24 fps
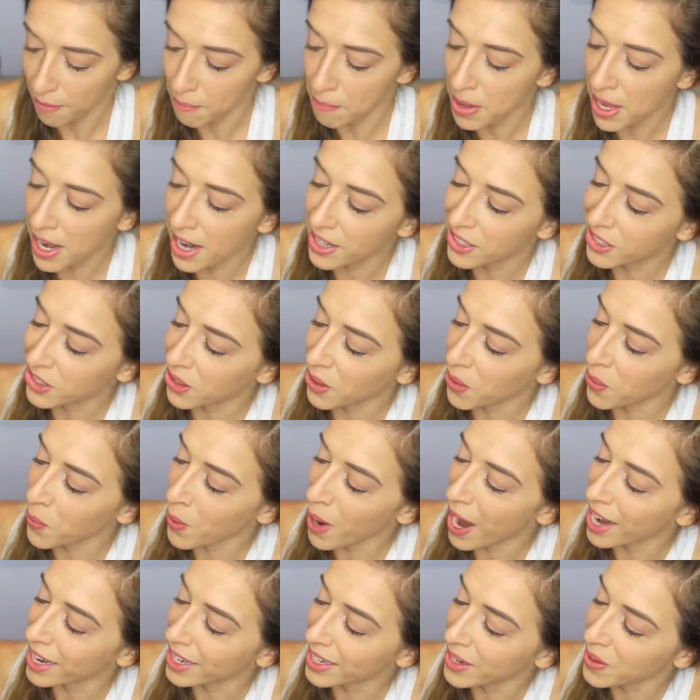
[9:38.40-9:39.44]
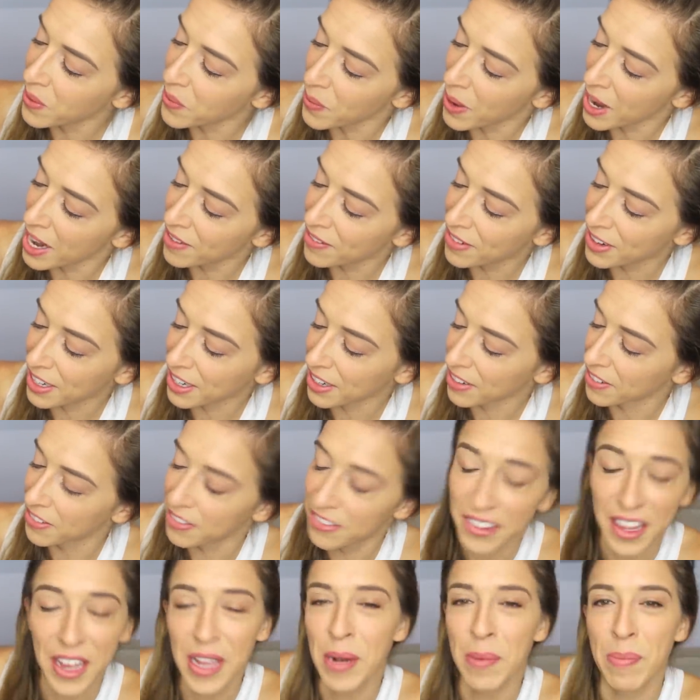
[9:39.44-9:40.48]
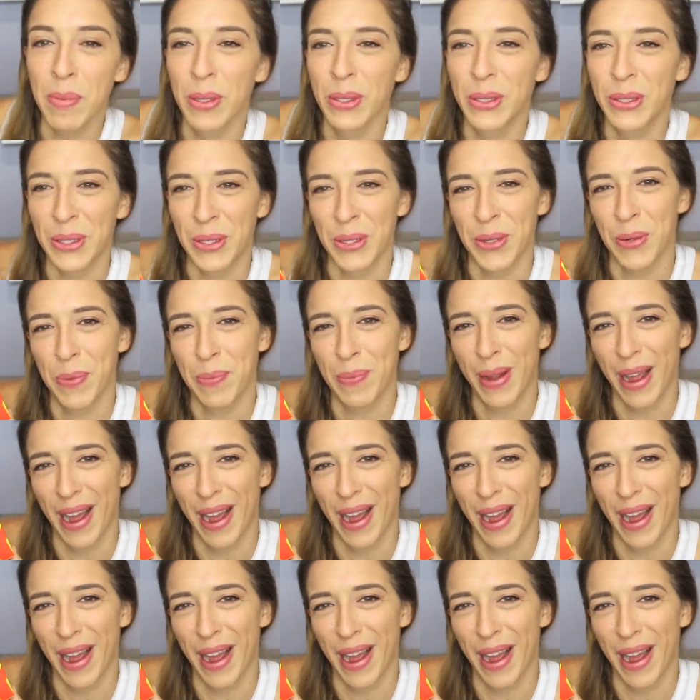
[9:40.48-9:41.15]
A miniature wacky waving inflatable tube